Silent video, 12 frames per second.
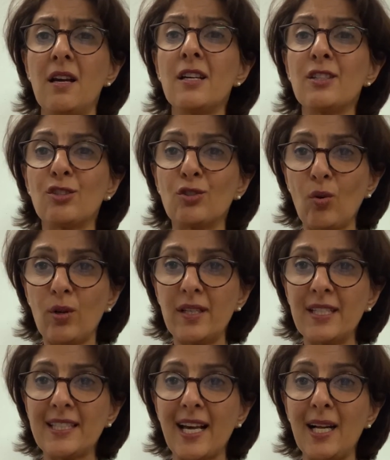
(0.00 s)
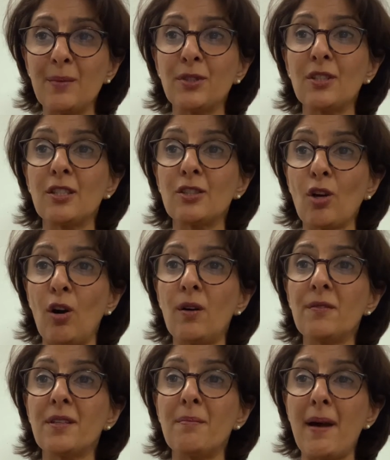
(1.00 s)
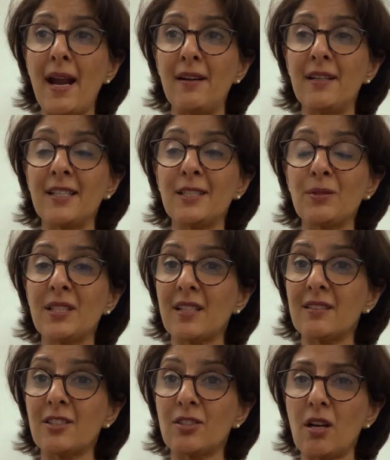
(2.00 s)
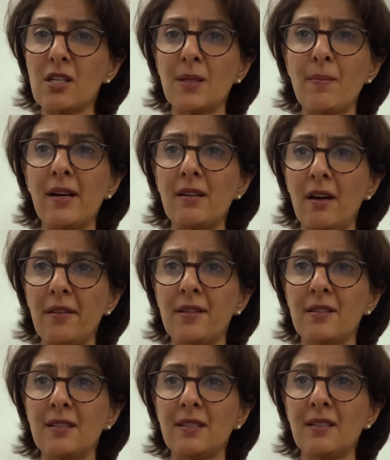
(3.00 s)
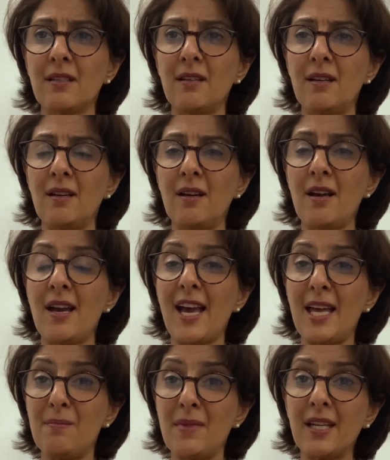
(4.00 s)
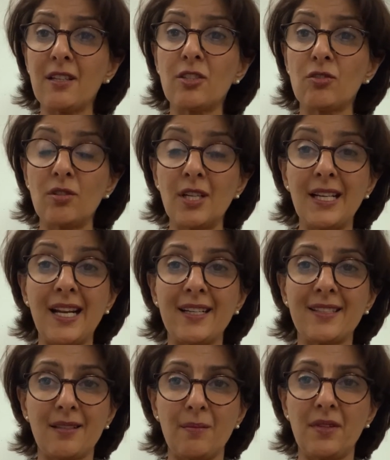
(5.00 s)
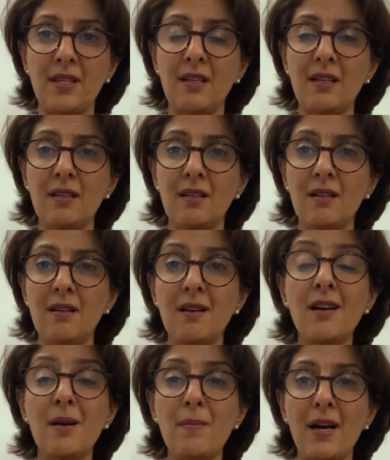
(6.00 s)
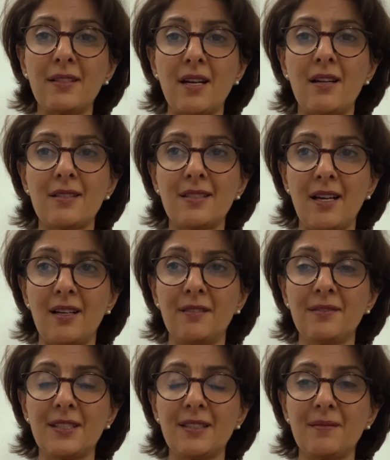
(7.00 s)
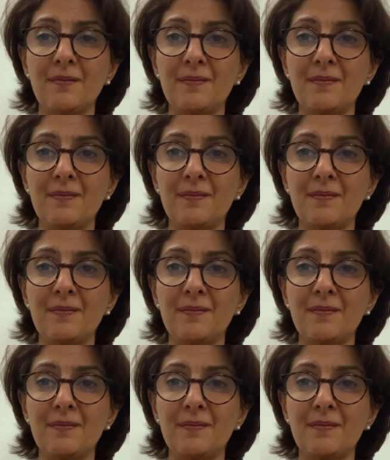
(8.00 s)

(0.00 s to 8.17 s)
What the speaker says: Stories help to dissolve the barriers we construct about others and make us realize something about ourselves.